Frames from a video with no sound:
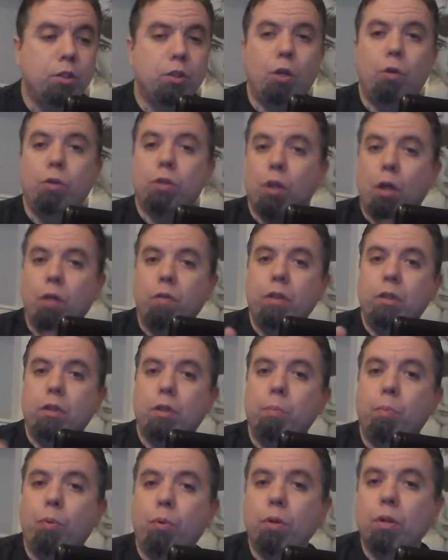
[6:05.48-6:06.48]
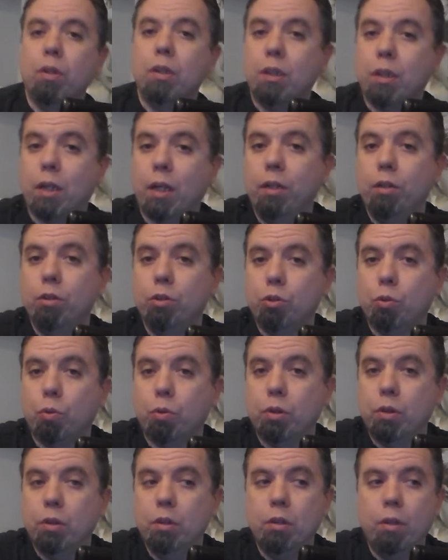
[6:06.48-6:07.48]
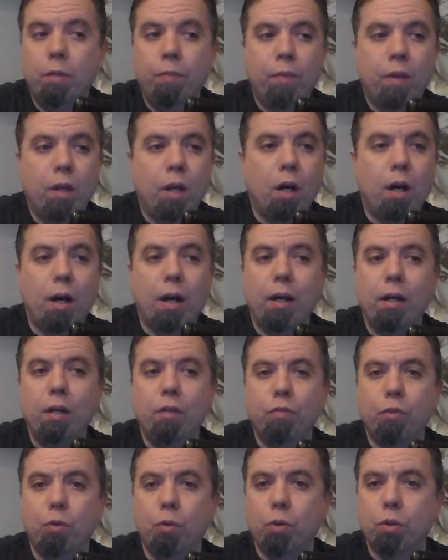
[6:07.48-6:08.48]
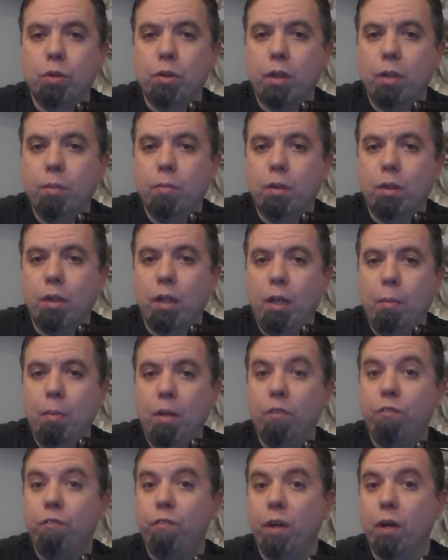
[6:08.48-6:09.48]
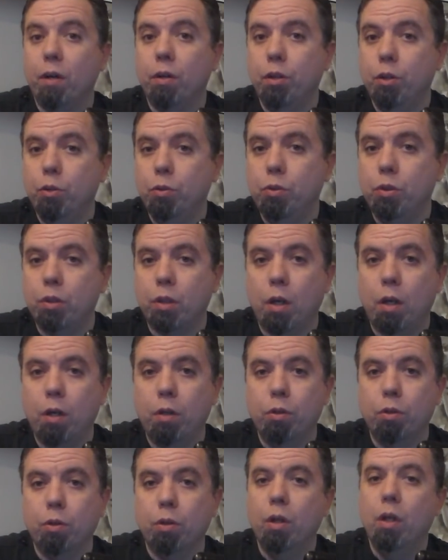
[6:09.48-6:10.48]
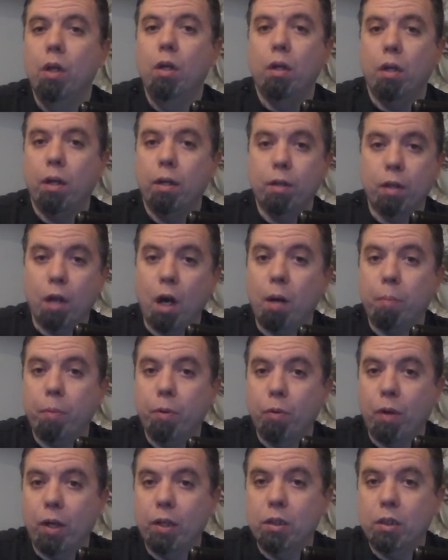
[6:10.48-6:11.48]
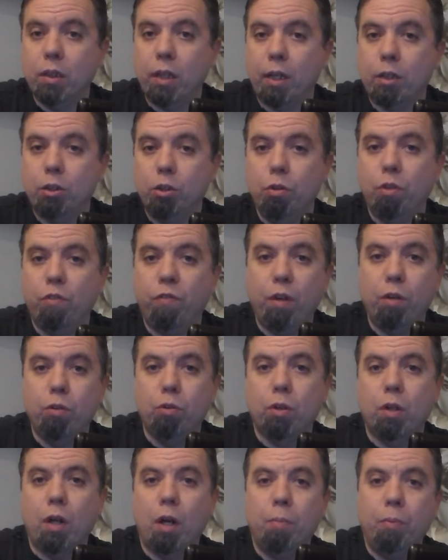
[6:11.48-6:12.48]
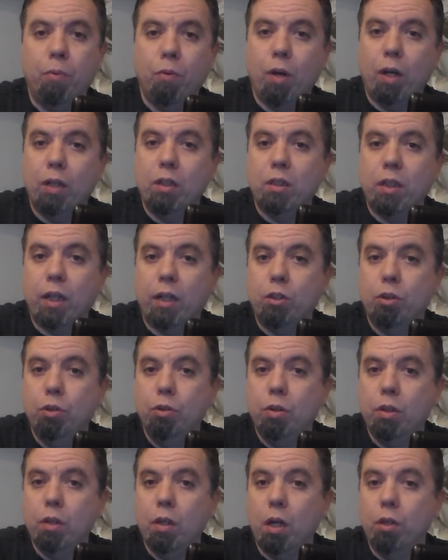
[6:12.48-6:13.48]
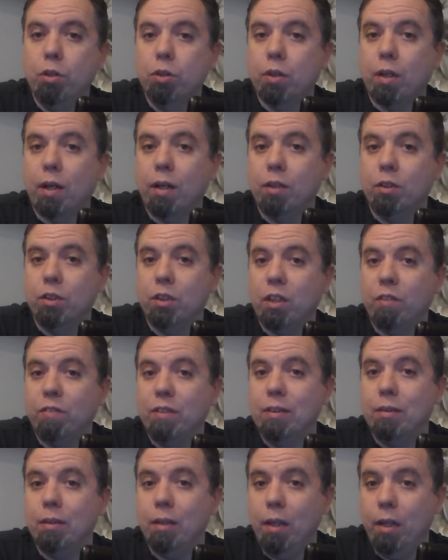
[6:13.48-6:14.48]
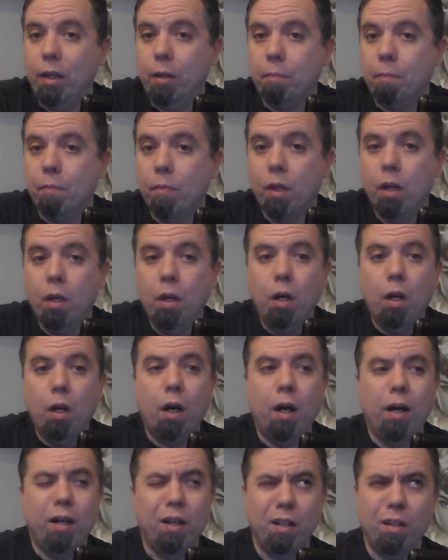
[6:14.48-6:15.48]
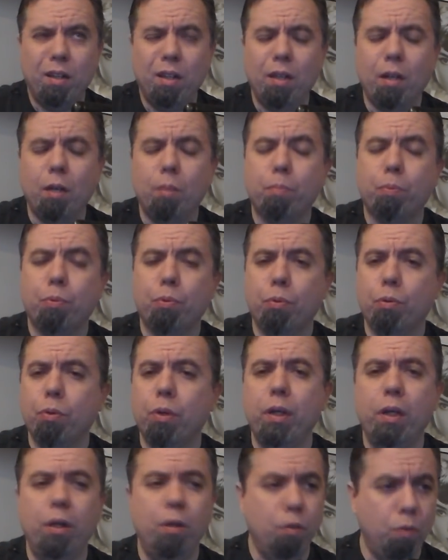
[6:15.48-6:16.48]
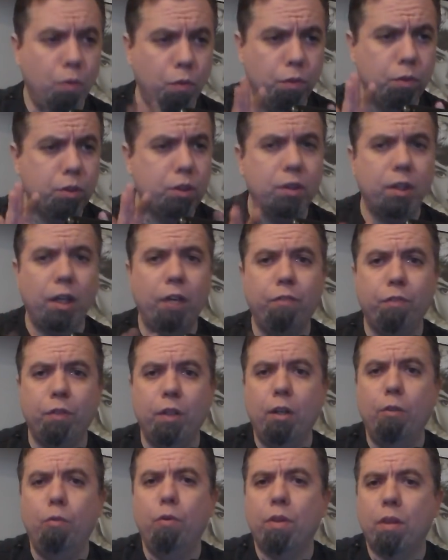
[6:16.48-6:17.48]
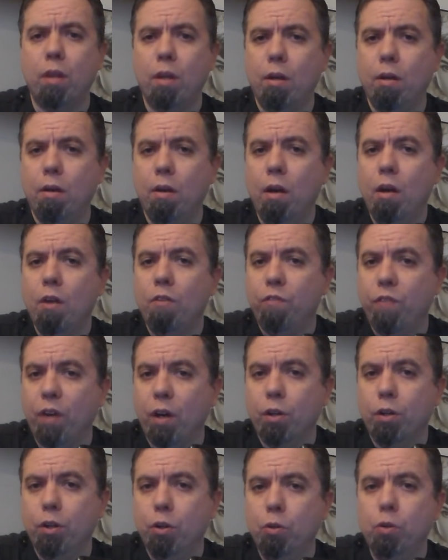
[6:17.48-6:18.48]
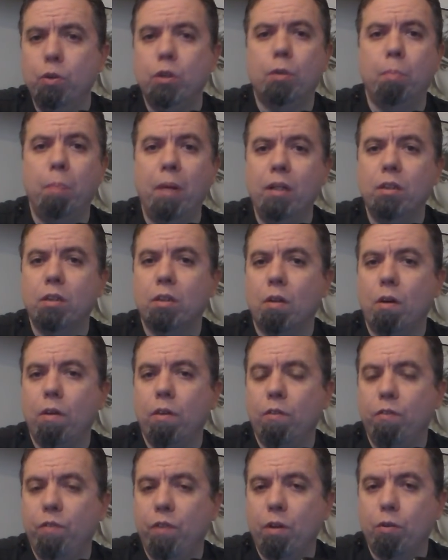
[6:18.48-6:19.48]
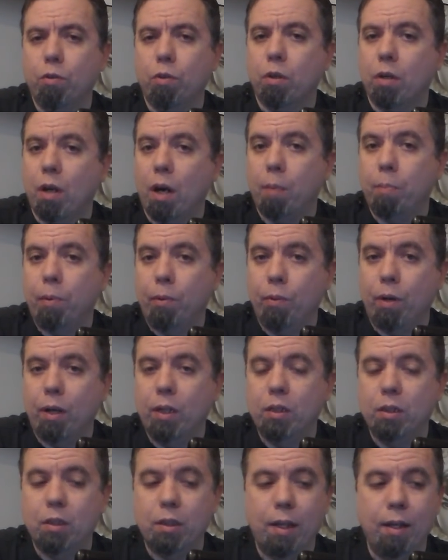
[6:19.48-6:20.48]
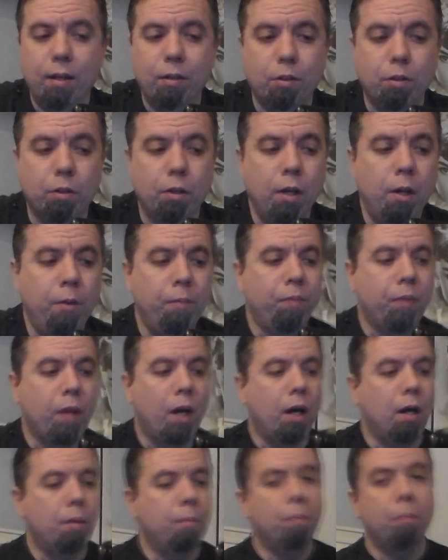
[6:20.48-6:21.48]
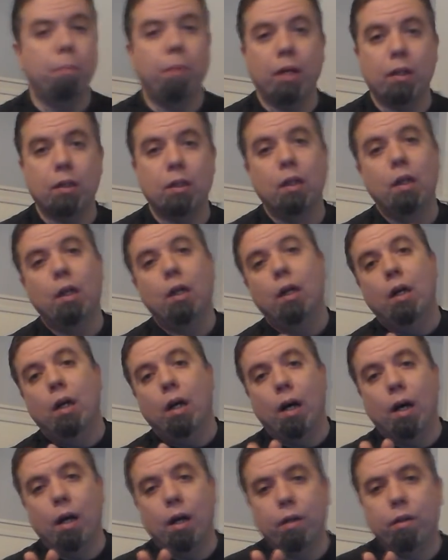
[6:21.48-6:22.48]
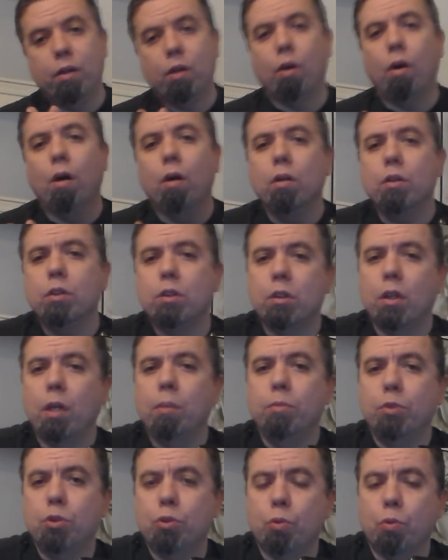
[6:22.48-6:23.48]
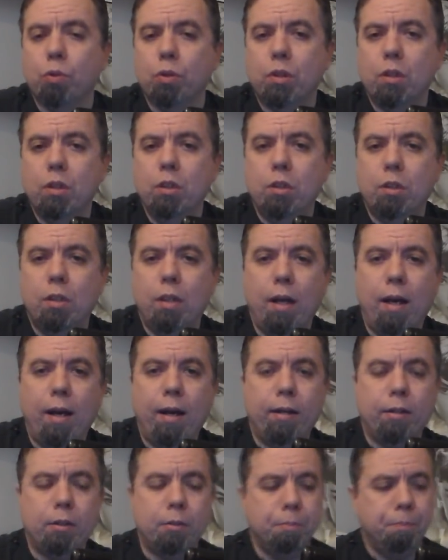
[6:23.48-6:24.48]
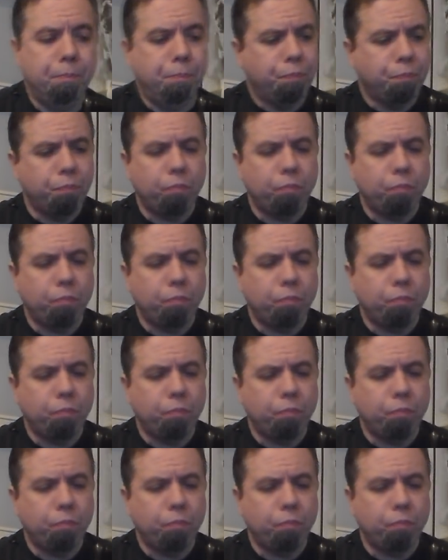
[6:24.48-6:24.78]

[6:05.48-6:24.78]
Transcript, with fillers: So it's always important to cite your sources. Now, I, of course, am claiming fair use under the copyright statute, the federal copyright statute under Title 17, and I think I'm pretty safely within fair use based on the federal copyright standard. But there are some sources that